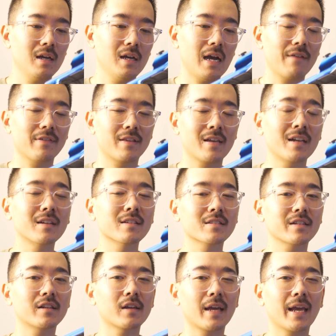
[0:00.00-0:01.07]
I have a
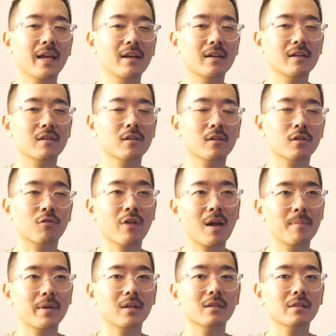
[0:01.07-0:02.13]
tendency to
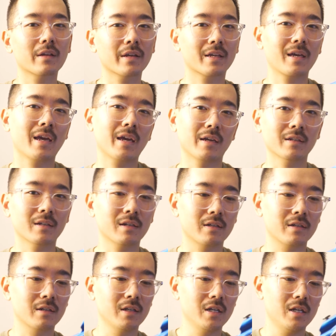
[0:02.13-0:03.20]
grab it like a handgun,